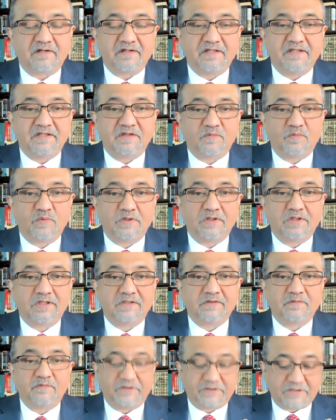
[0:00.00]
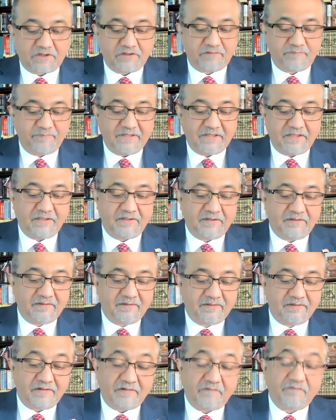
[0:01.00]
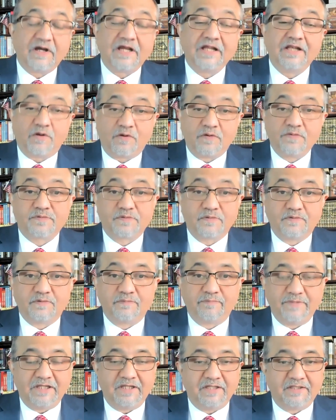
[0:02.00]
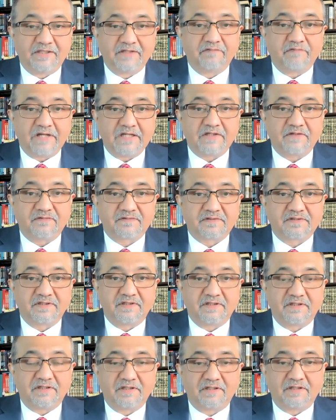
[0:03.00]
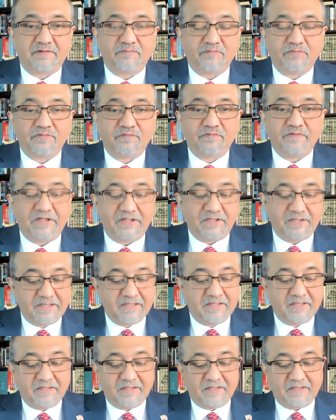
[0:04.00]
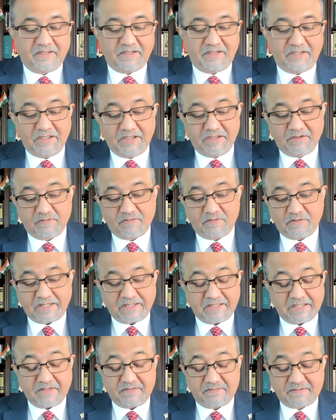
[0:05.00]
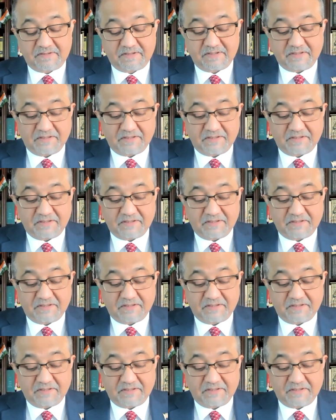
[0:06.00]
in the world without being, while also being the greatest uh, movie hero, I guess, uh,